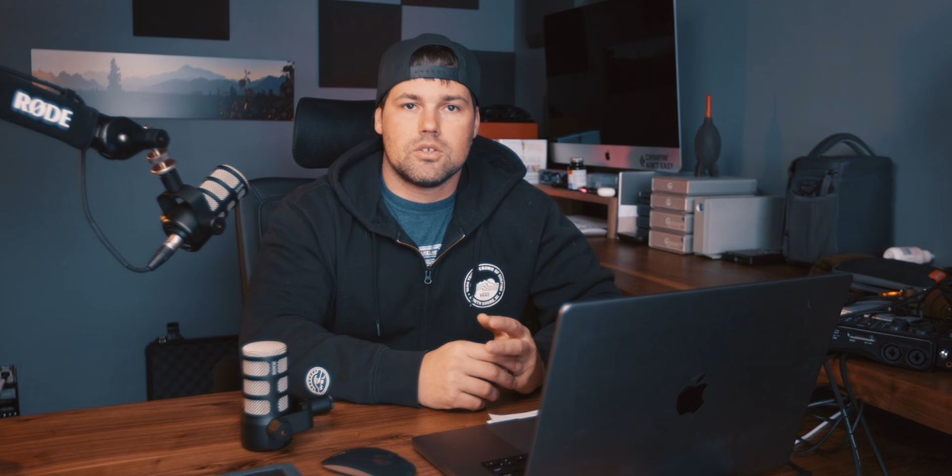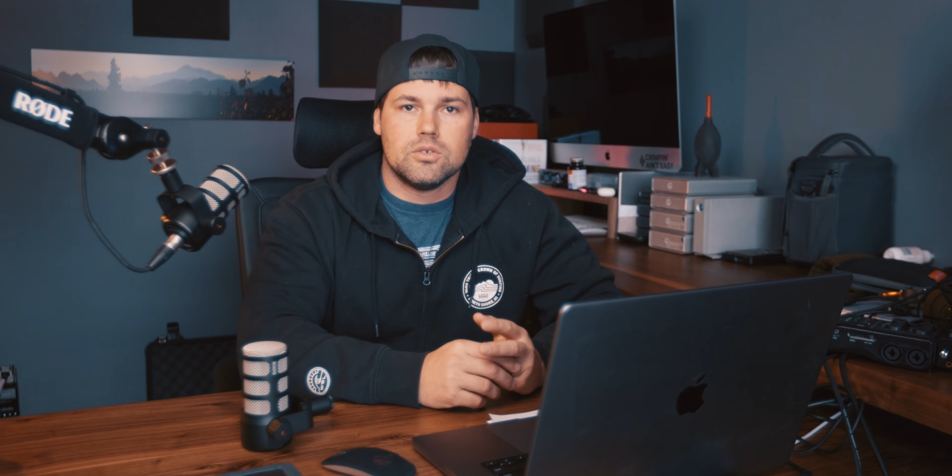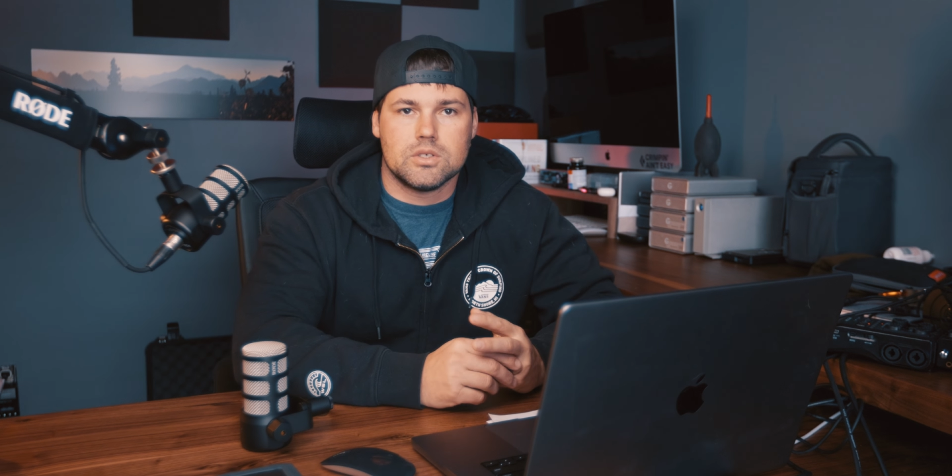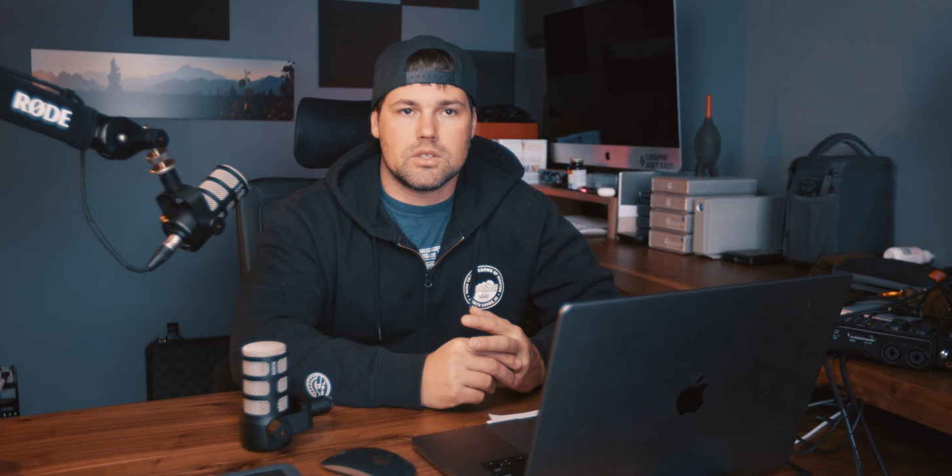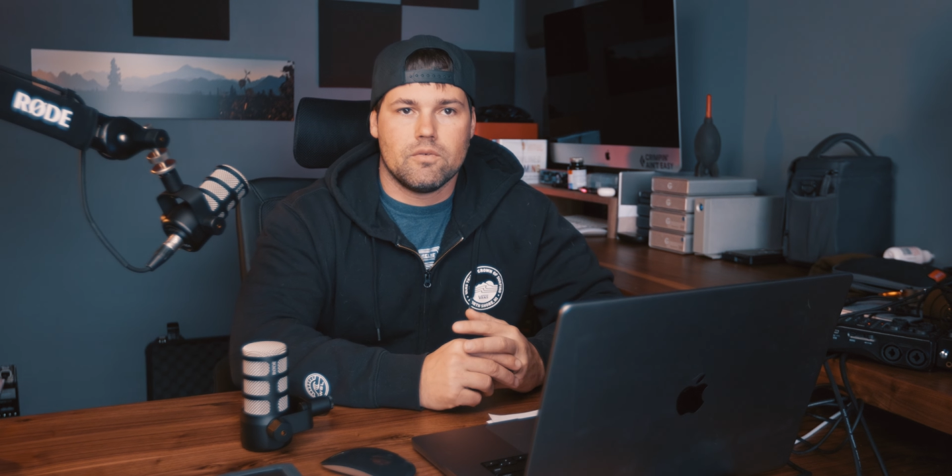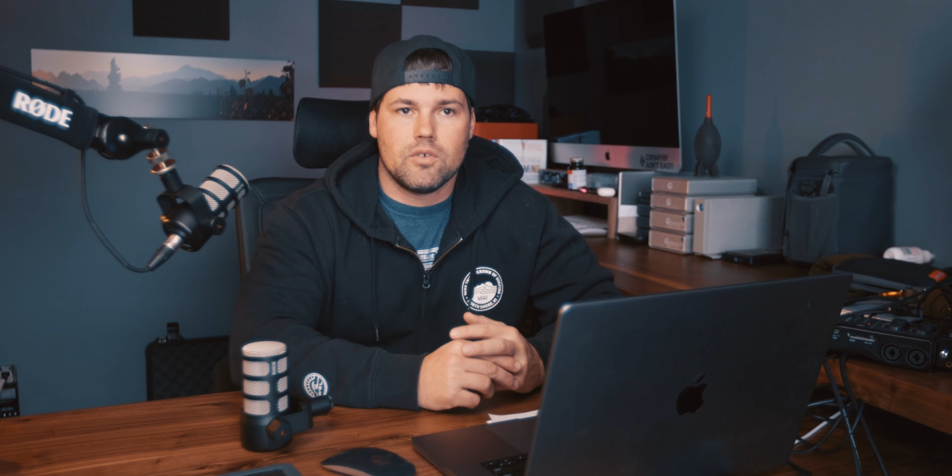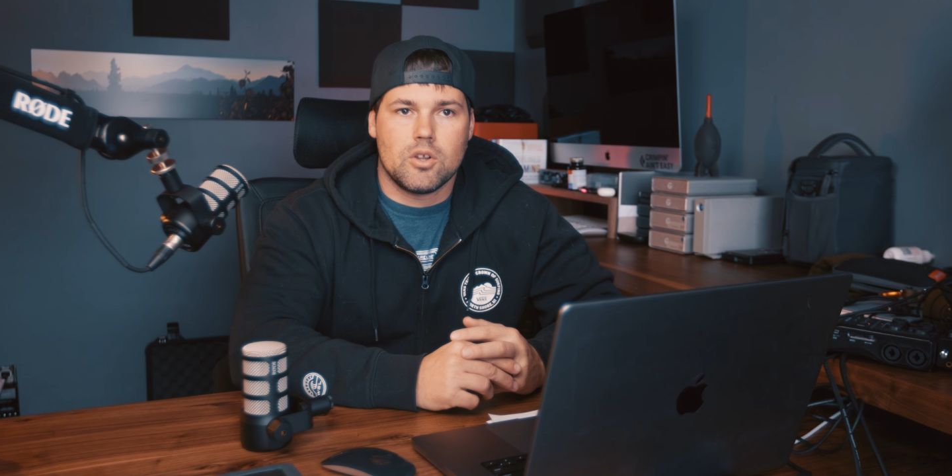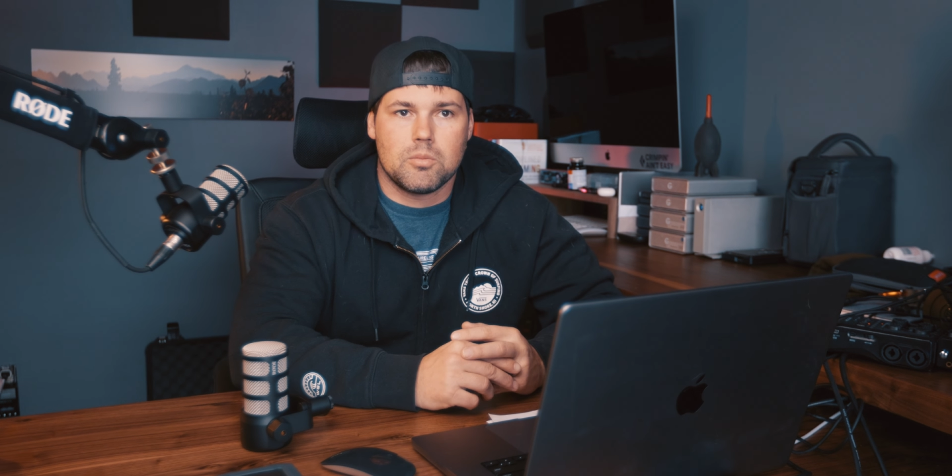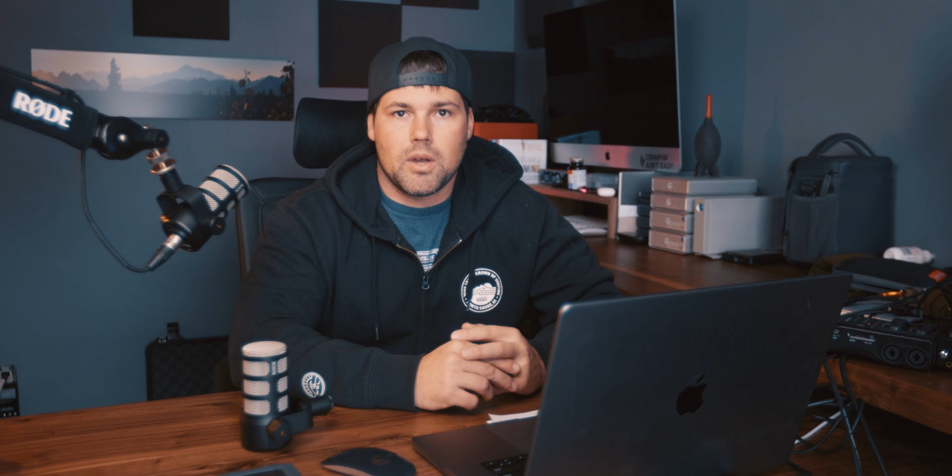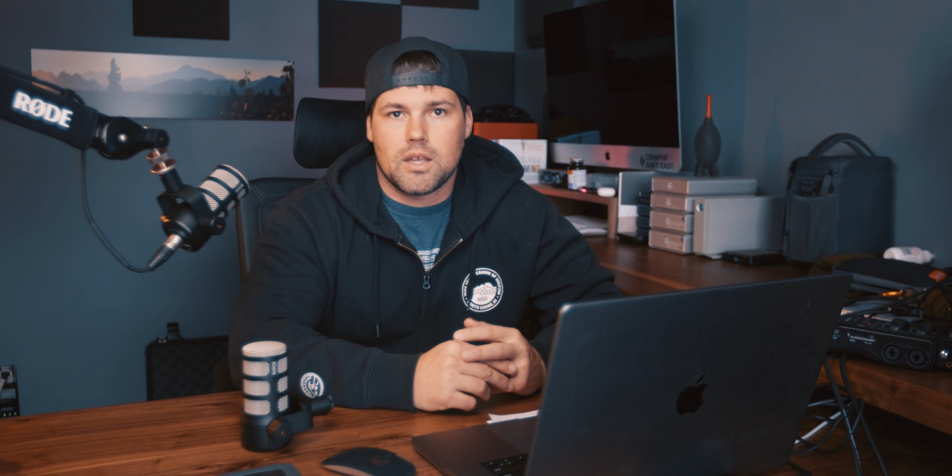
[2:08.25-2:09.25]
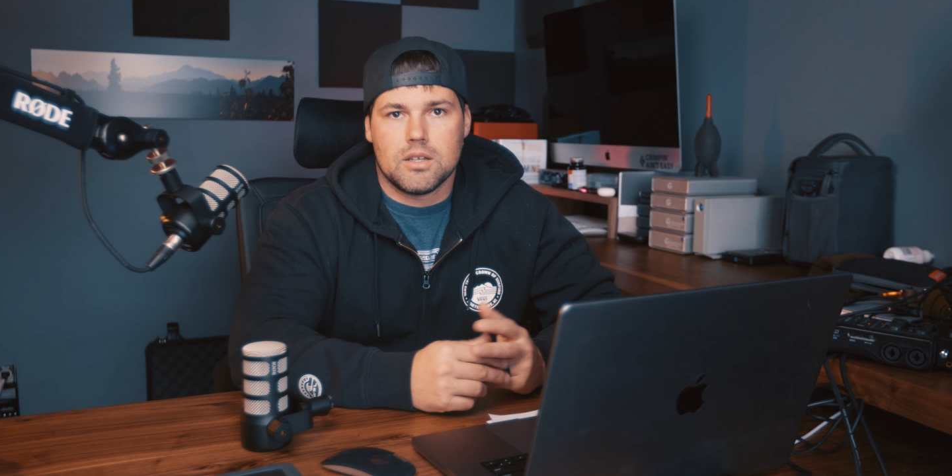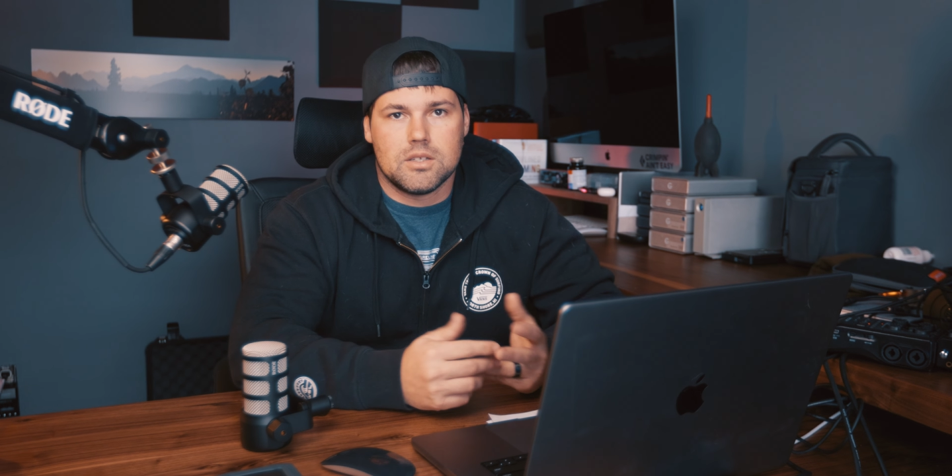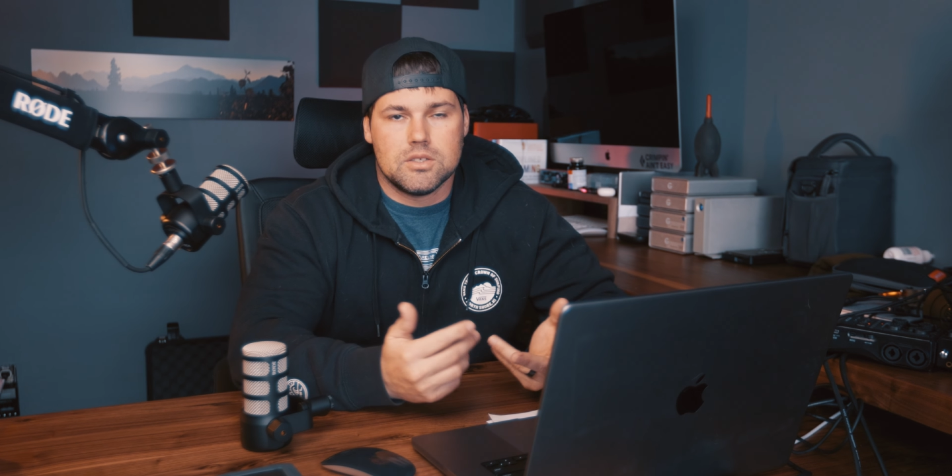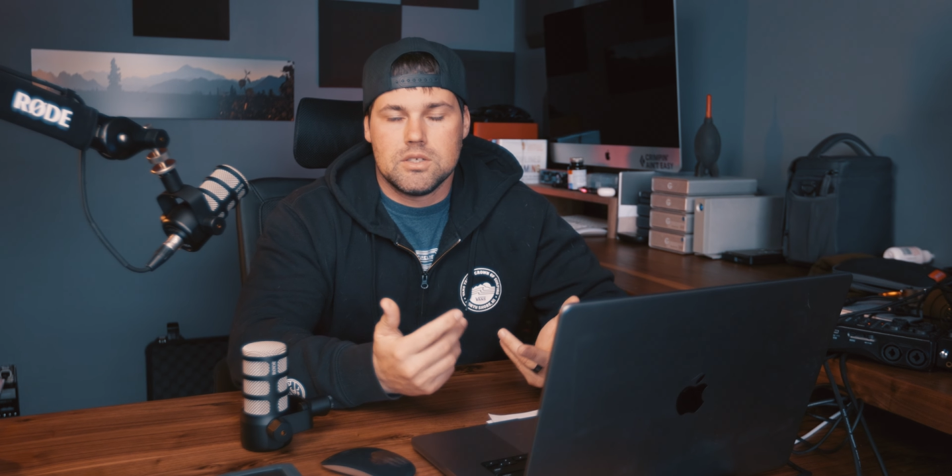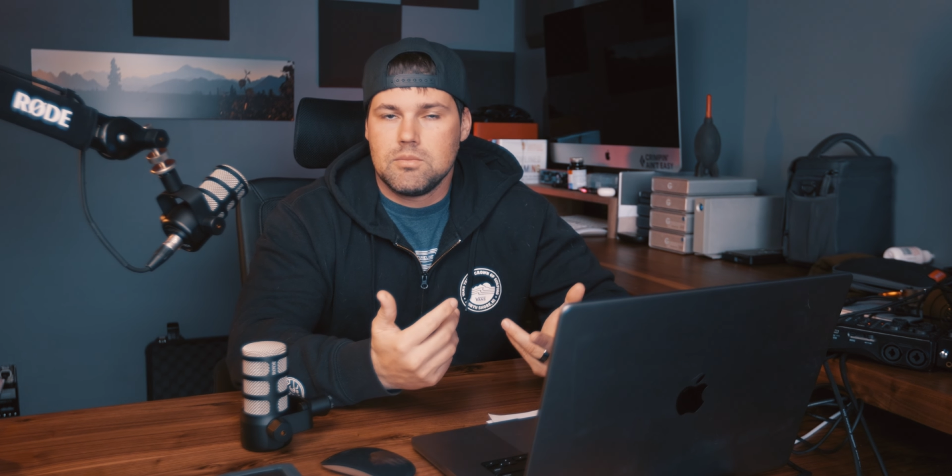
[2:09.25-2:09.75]
using the VideoMic
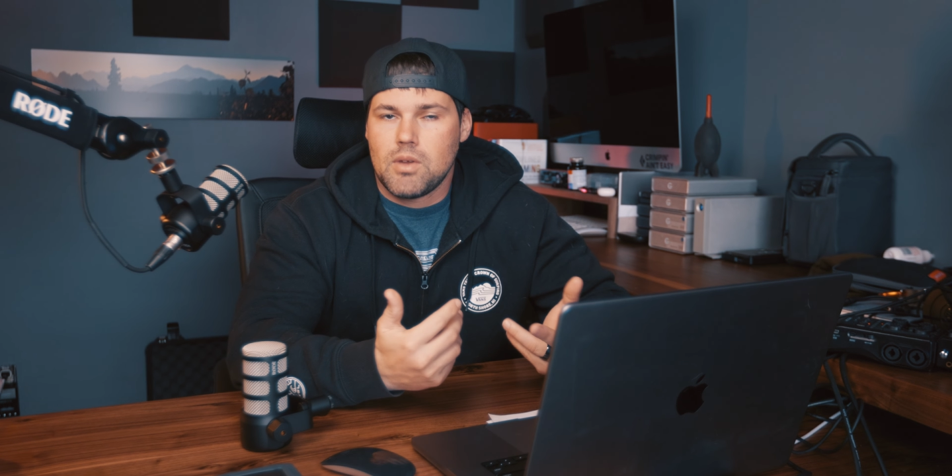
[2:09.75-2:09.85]
NTG